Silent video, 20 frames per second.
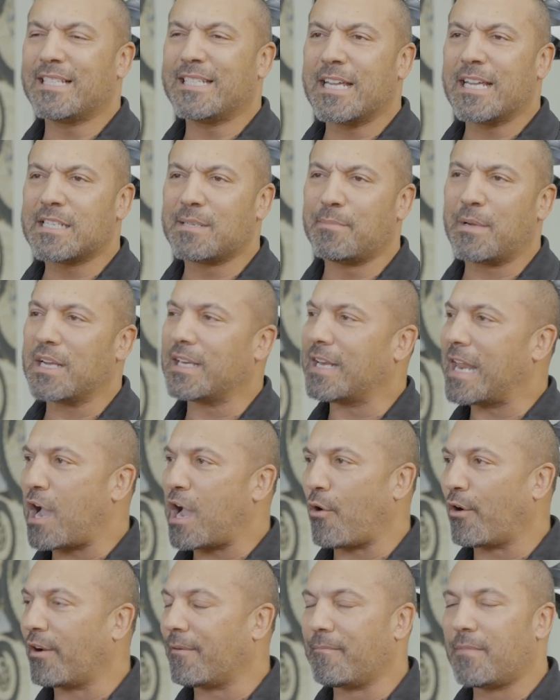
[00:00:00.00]
That takes about an
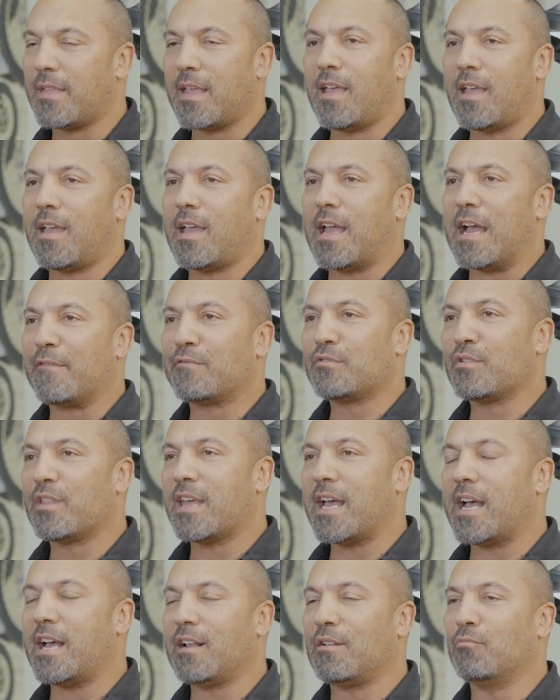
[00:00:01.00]
hour. Yeah. After
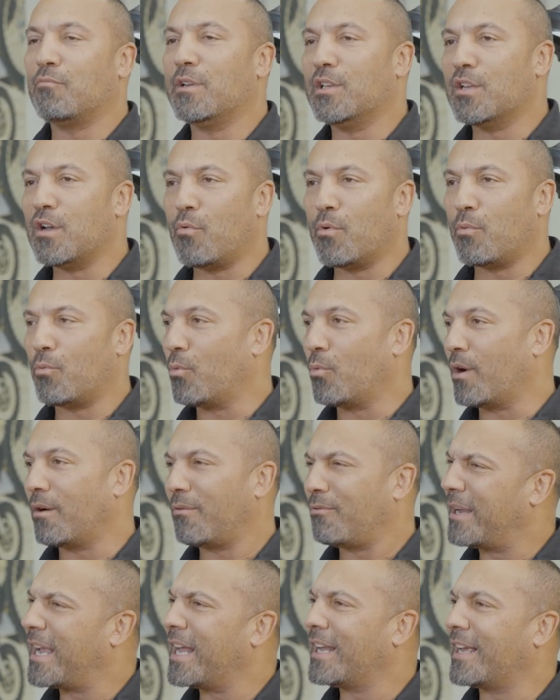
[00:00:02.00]
that, we know
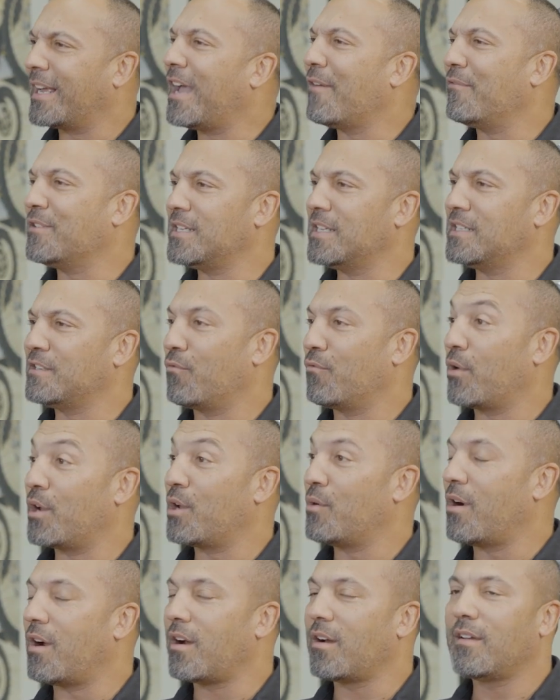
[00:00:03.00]
we kind of have a sense of
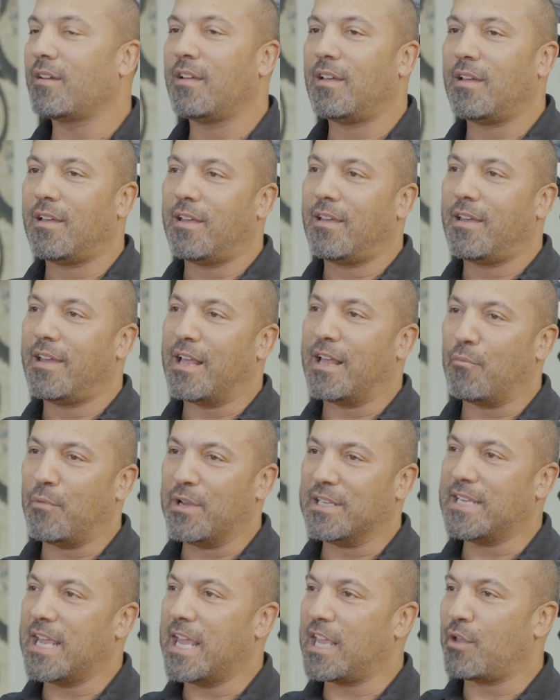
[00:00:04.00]
where you are, and
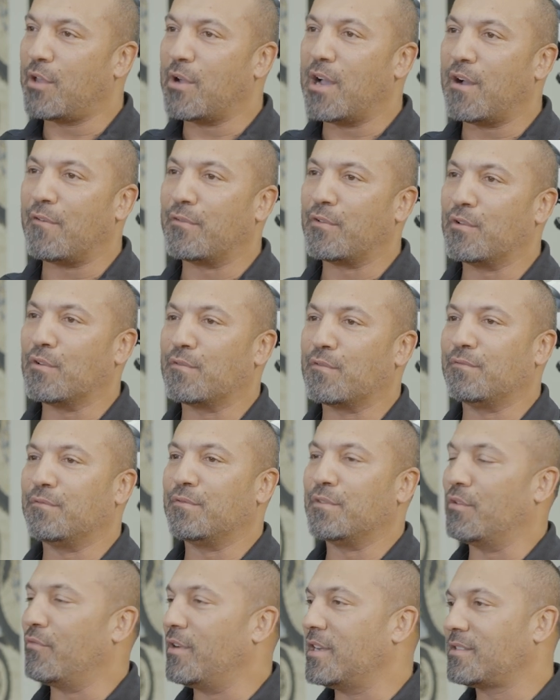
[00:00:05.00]
we take you out
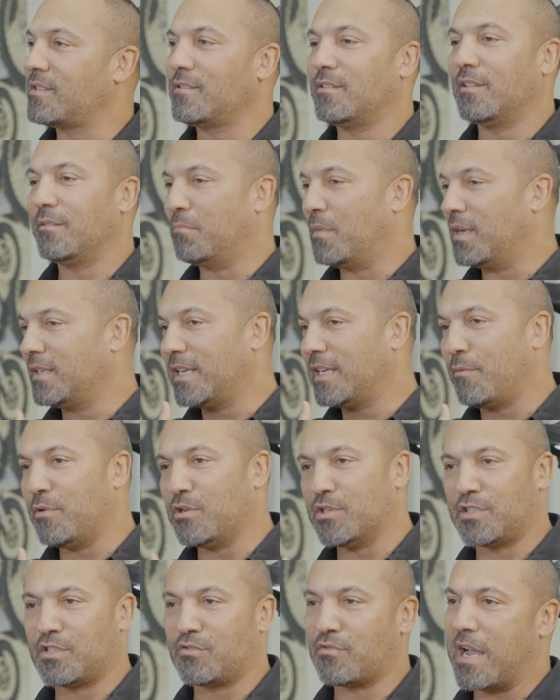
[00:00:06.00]
for the rest of the Monday.
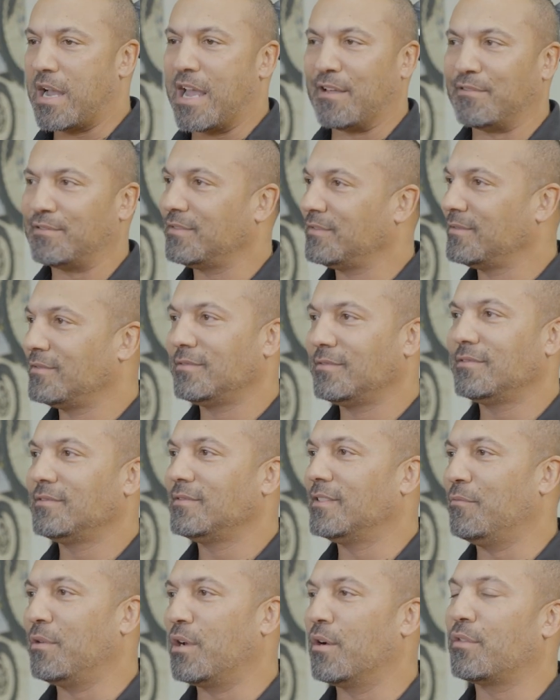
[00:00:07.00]
We just drive,
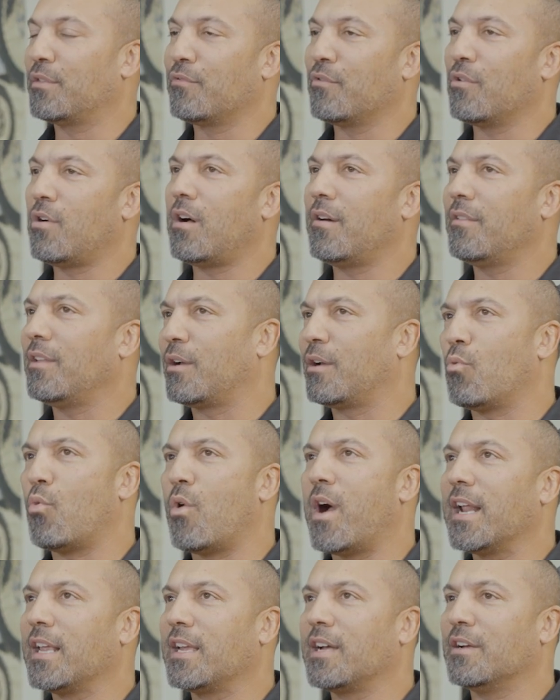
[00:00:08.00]
and we go through all like
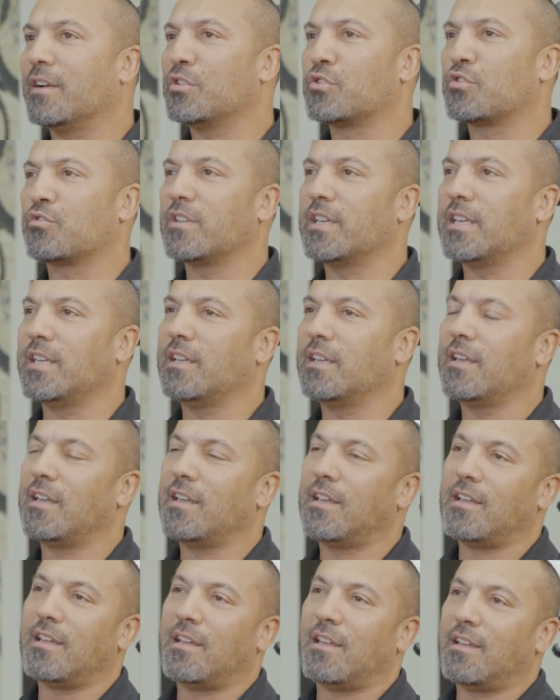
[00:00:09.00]
wine country,
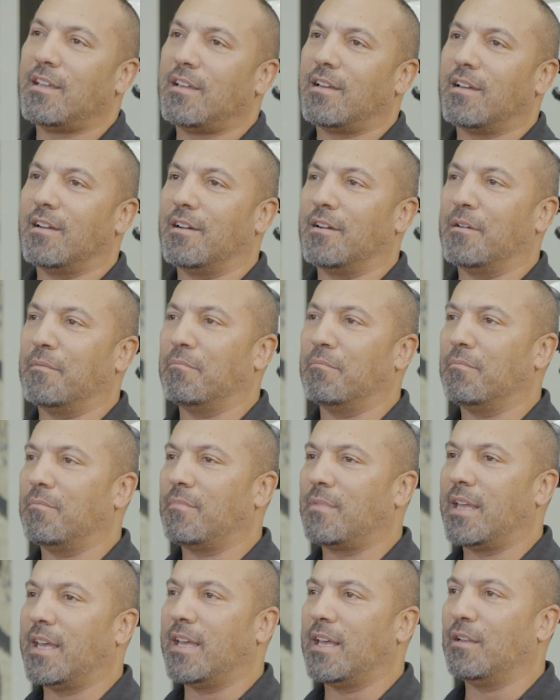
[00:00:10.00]

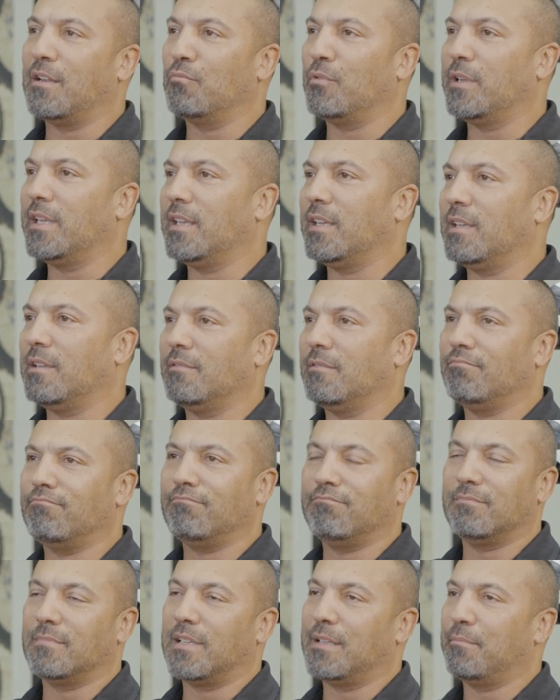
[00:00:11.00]
and we
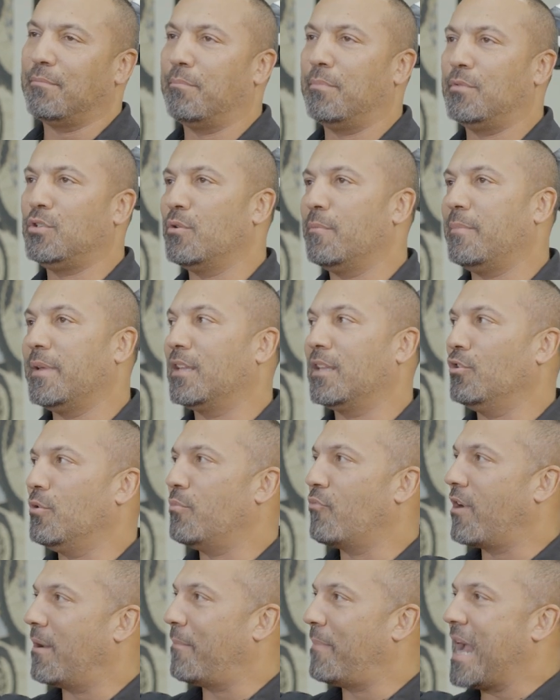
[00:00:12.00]
do a big
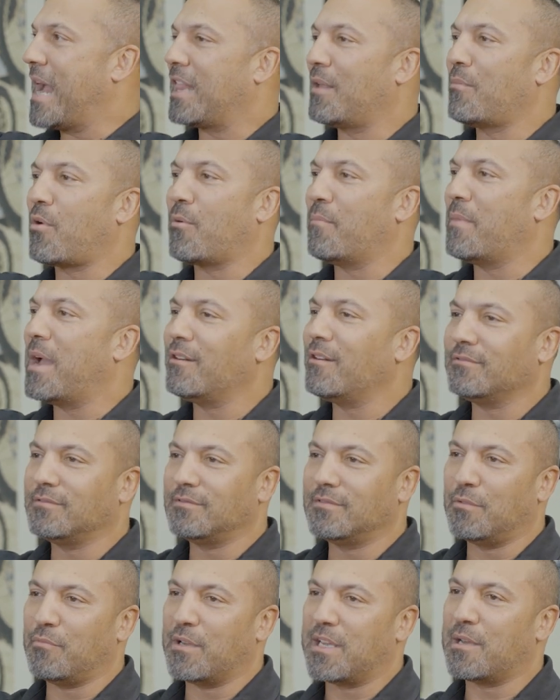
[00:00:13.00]
loop around Palomar
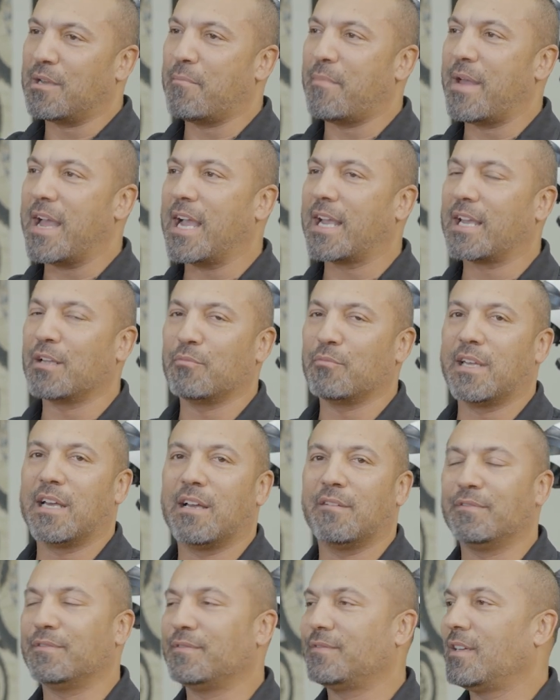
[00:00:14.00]
Mountain, and we come back and we
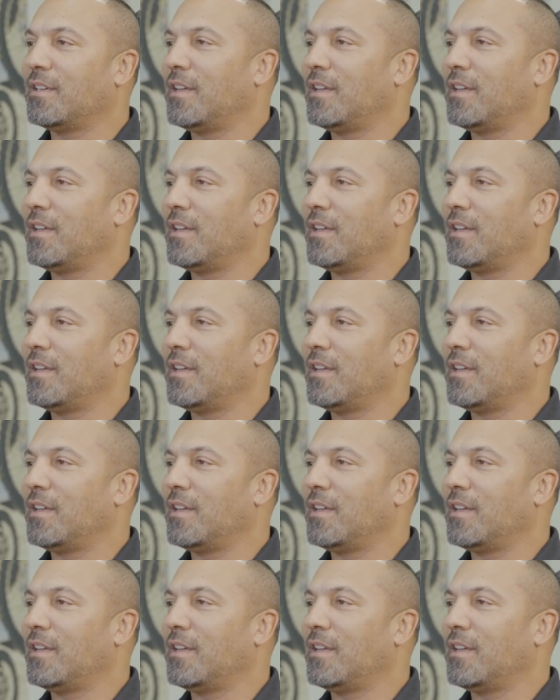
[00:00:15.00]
